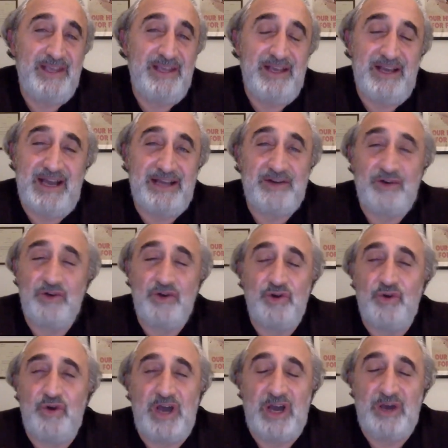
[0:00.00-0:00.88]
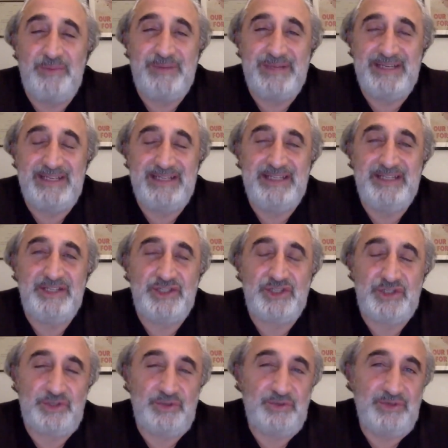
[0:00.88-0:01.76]
I don't know how many
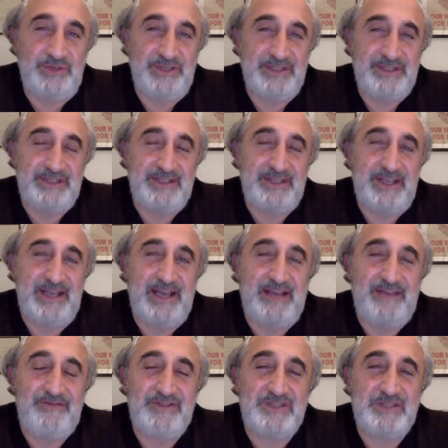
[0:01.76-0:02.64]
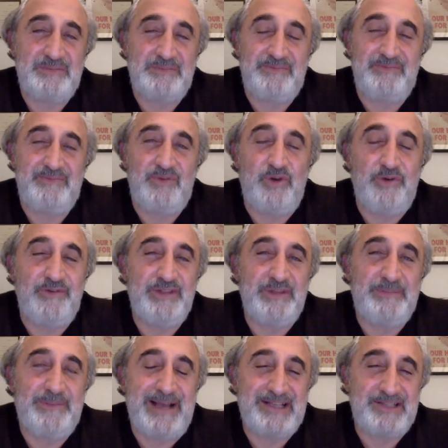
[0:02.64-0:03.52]
students have over
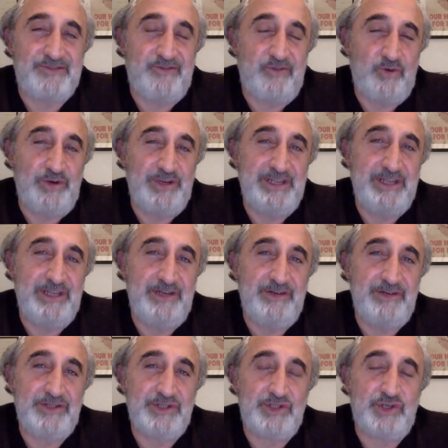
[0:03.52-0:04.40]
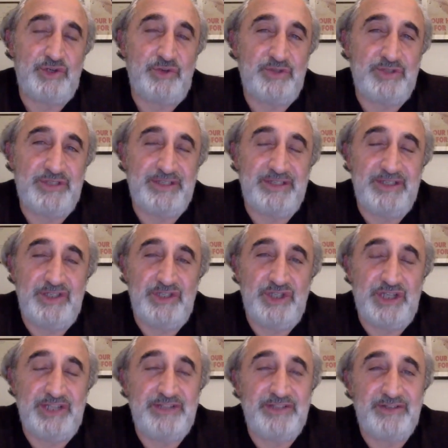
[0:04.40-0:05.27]
the past 40 years chosen
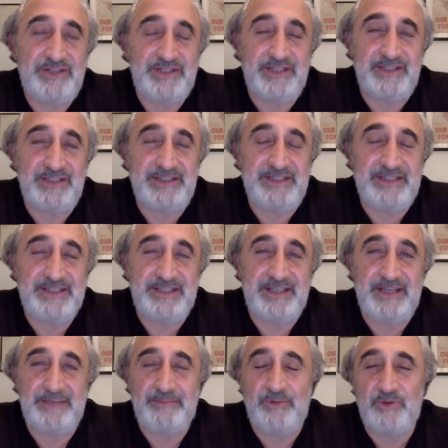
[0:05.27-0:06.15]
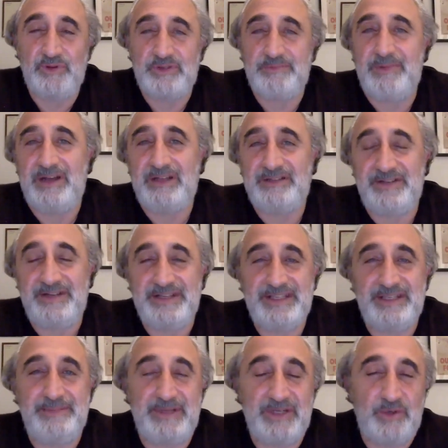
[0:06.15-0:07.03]
gender studies and
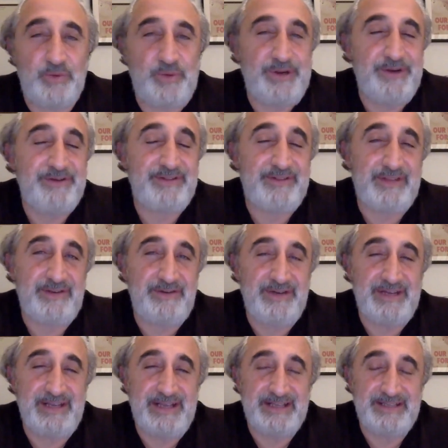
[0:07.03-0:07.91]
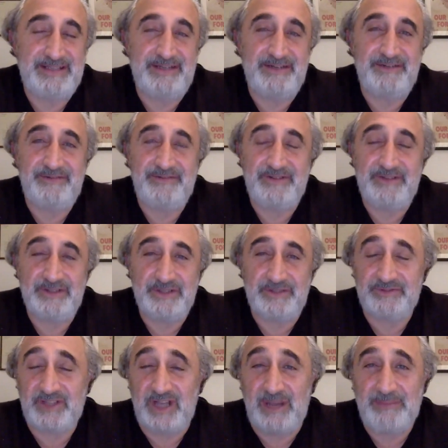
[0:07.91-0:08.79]
postmodernism and queer theory as their fields
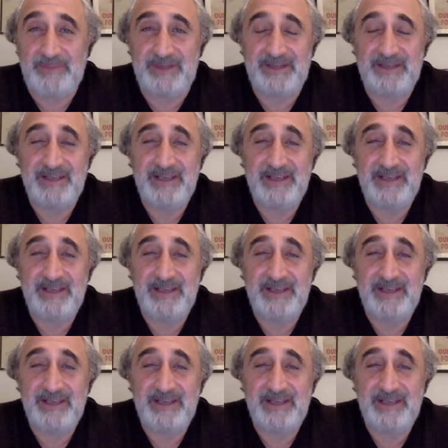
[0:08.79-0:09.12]
of topic